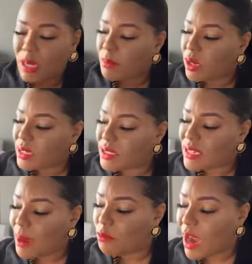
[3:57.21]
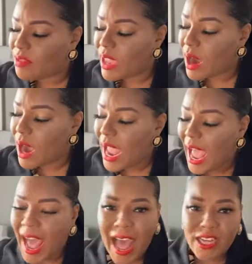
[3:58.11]
I'm going to stop right there.
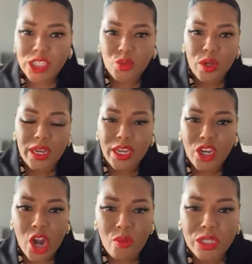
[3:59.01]
I just want to encourage